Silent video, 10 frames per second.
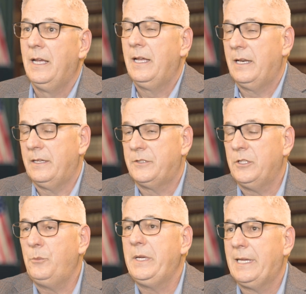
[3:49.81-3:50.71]
And
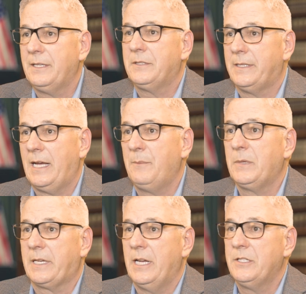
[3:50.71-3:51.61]
until we get to the
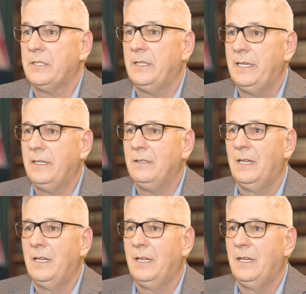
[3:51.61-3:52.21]
application layer,